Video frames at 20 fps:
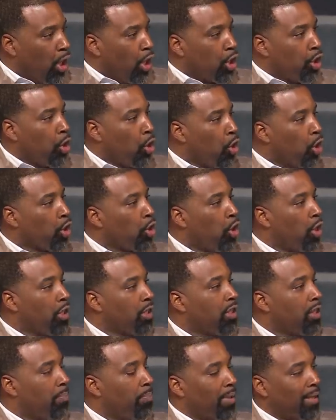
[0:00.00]
you're going
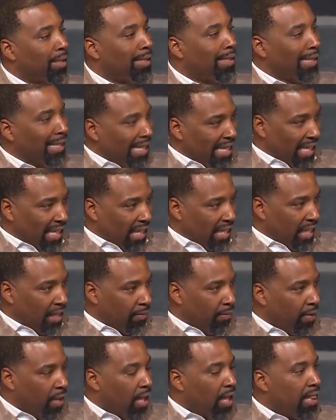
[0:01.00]
to believe